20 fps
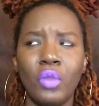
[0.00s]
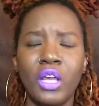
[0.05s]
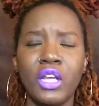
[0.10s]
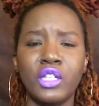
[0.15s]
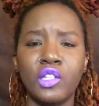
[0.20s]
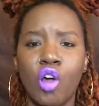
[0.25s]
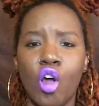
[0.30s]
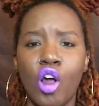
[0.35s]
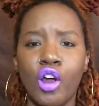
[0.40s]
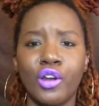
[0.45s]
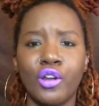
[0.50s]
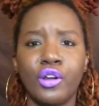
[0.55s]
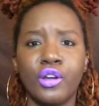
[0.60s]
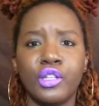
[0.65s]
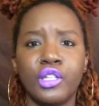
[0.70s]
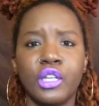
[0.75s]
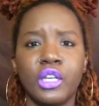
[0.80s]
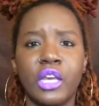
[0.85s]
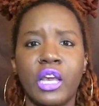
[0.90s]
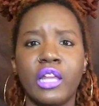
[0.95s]
it's harder
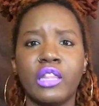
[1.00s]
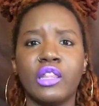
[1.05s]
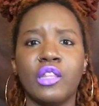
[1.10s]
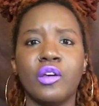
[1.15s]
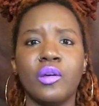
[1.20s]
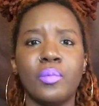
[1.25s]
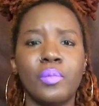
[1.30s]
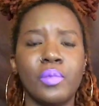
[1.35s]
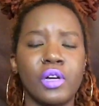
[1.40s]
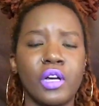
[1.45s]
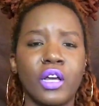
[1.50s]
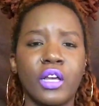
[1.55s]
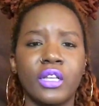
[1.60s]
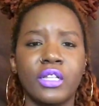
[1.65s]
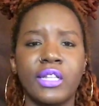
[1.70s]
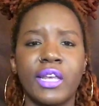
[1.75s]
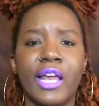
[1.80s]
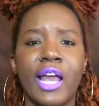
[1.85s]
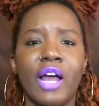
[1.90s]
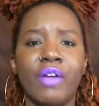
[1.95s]
to get them because
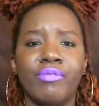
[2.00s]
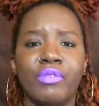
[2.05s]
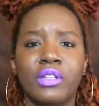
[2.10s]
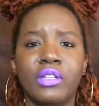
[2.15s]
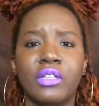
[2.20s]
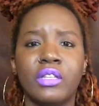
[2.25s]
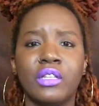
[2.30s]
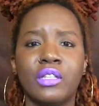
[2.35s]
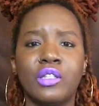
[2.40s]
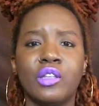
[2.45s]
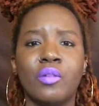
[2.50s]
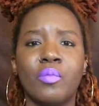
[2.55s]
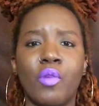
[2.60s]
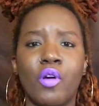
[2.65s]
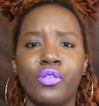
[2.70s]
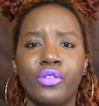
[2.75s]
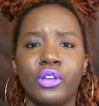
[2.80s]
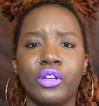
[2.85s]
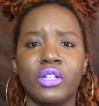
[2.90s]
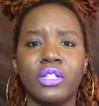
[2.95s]
they have the system
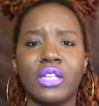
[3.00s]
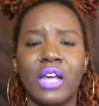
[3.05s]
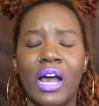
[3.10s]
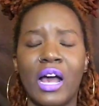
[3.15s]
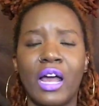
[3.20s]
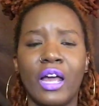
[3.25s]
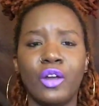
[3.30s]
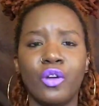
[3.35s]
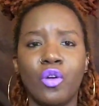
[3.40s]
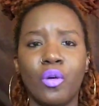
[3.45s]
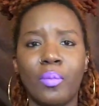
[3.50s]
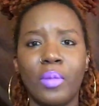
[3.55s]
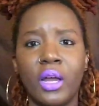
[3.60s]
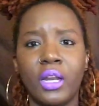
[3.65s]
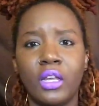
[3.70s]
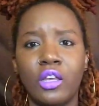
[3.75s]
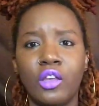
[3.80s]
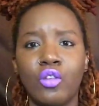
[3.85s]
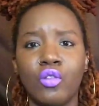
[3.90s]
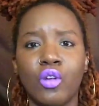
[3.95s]
on their side, or
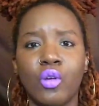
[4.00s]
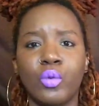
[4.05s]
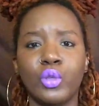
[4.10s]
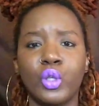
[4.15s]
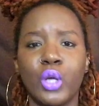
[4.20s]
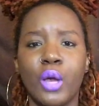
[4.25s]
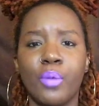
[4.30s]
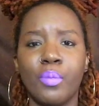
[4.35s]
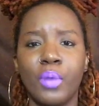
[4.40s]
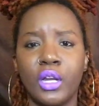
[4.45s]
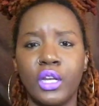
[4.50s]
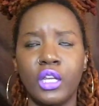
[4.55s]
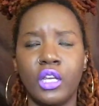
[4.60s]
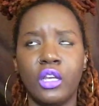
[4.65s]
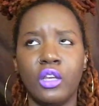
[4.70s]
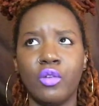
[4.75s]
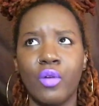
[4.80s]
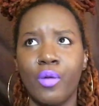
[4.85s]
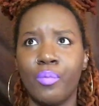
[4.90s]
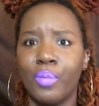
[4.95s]
money. You know, once you have
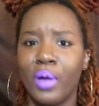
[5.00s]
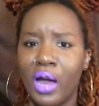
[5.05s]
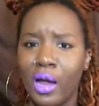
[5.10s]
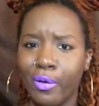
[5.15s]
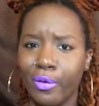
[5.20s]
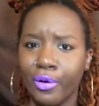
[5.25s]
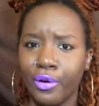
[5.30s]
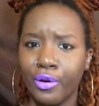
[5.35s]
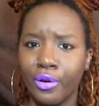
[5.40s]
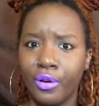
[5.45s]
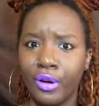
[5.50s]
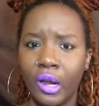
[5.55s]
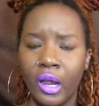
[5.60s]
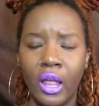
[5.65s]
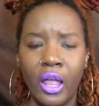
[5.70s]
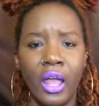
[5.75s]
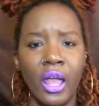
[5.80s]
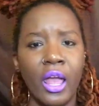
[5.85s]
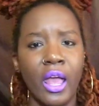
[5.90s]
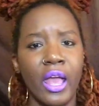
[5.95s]
money, you have power,
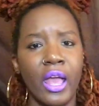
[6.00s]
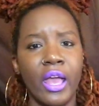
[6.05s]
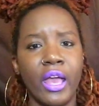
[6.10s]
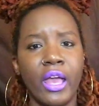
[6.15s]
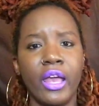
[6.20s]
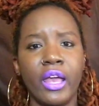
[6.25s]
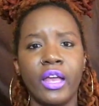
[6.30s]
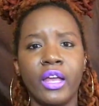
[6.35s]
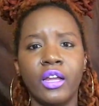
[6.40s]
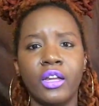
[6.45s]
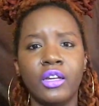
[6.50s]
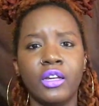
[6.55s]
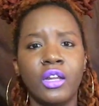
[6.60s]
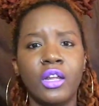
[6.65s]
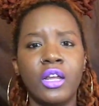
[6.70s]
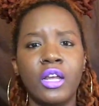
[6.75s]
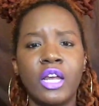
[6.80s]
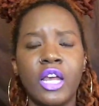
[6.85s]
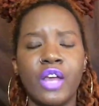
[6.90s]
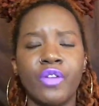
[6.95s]
and
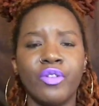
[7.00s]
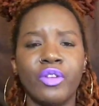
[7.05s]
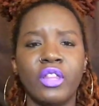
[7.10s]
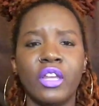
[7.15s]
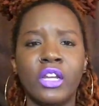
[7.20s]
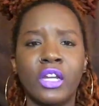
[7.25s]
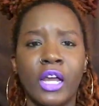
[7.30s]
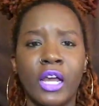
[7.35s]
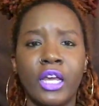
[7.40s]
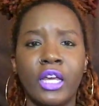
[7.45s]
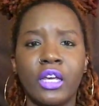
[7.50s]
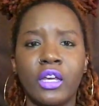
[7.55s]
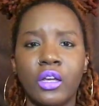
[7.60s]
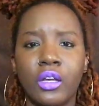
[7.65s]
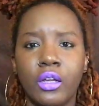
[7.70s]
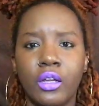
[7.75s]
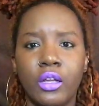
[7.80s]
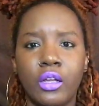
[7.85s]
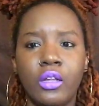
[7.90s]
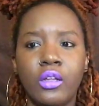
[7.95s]
everything like
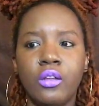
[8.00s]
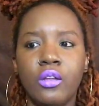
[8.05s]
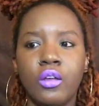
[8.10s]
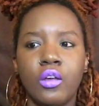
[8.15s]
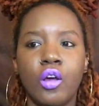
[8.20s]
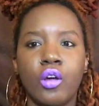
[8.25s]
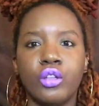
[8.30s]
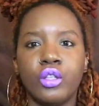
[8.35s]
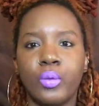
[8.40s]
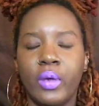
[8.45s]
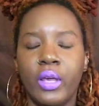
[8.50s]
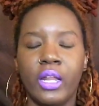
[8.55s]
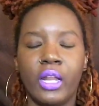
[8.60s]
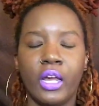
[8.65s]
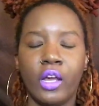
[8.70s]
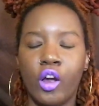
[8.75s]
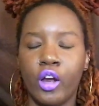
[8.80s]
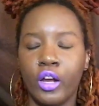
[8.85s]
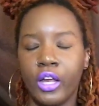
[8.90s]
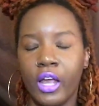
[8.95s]
goes away,
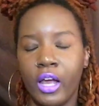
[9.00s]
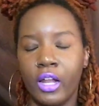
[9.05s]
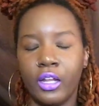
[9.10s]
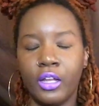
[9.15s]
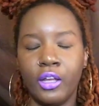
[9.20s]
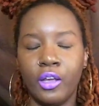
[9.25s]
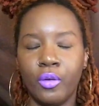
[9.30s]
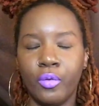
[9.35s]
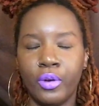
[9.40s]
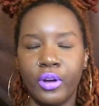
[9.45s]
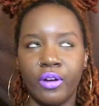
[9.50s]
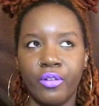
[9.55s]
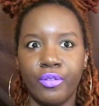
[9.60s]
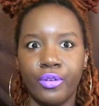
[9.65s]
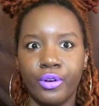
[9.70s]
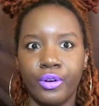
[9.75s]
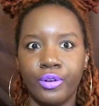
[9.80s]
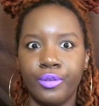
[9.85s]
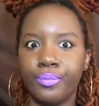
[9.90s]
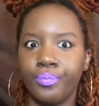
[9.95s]
like R. Kelly or whatever.